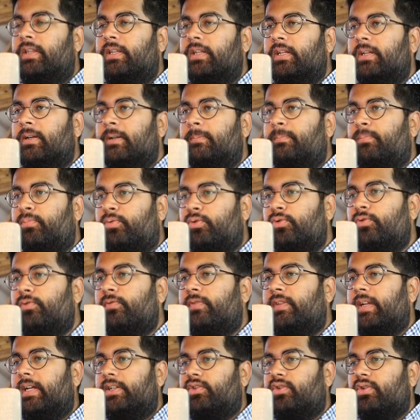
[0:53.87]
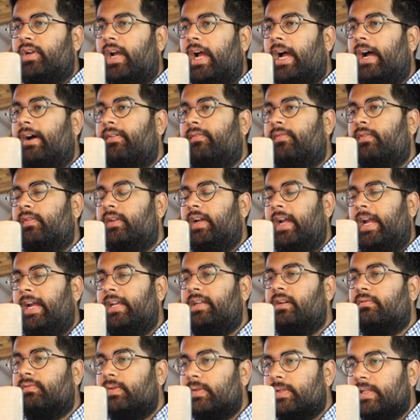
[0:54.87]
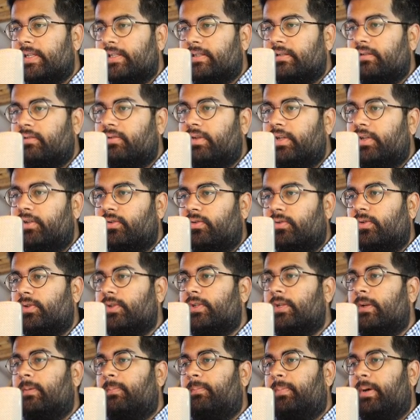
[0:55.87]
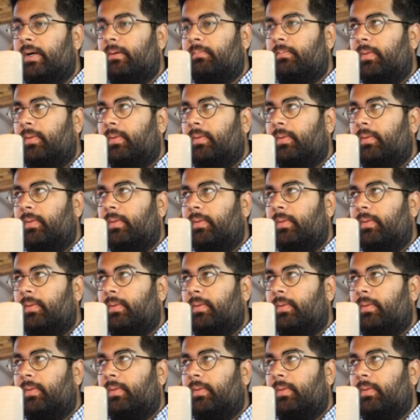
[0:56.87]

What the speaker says: the proof that you have 863 euros per